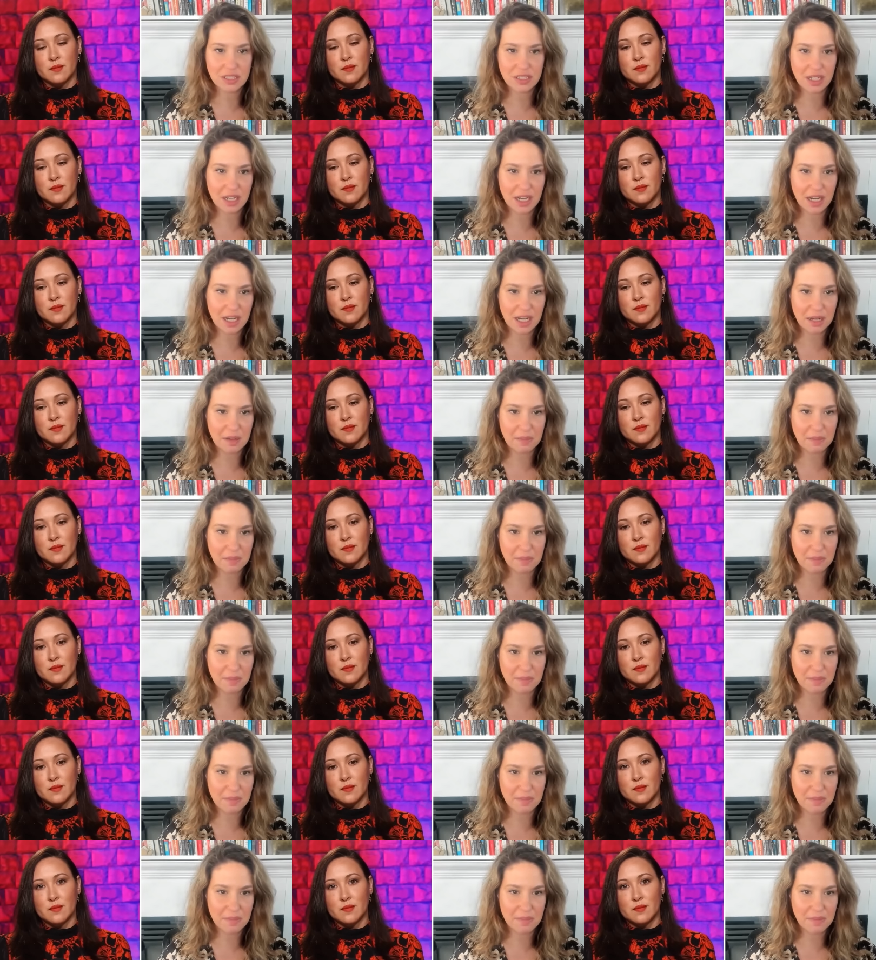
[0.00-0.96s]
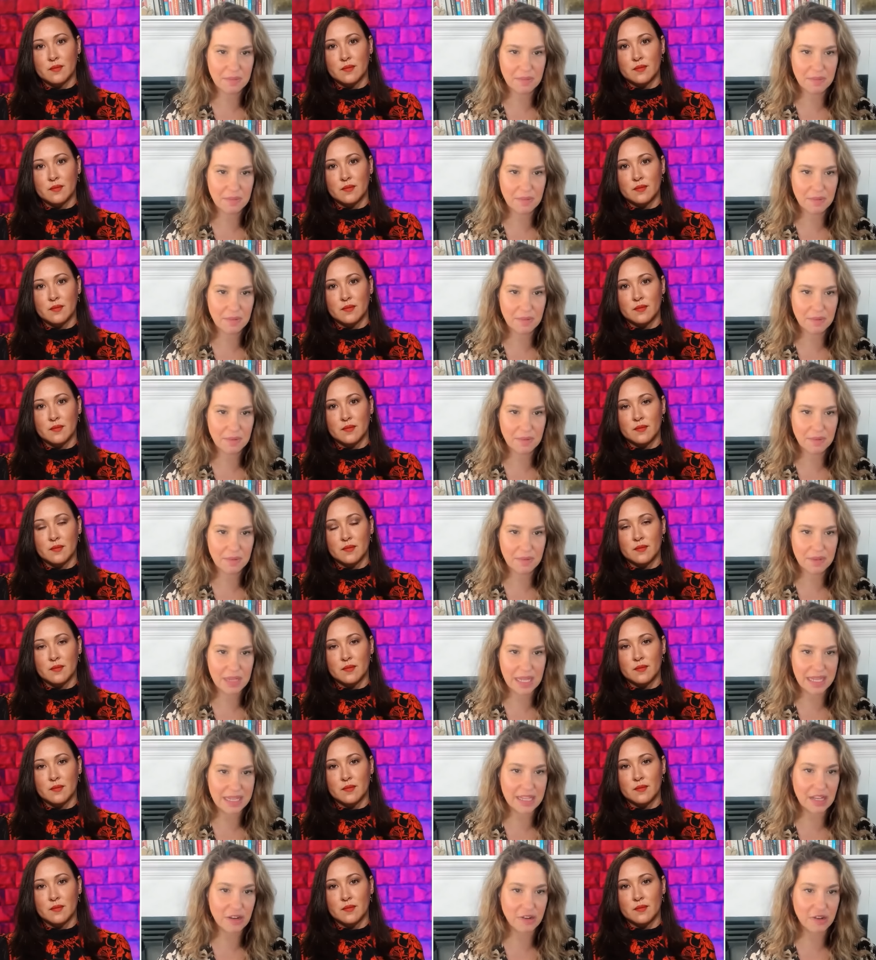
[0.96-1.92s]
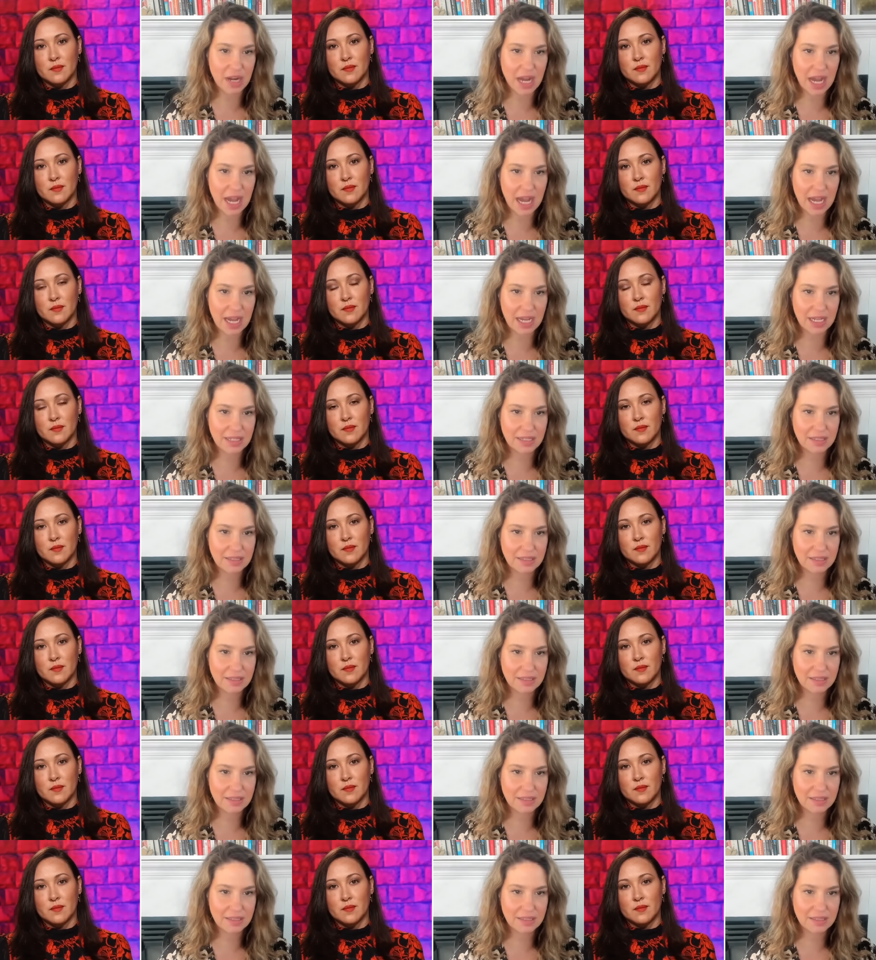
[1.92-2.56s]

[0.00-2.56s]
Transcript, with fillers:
Speaker 1: um that they're not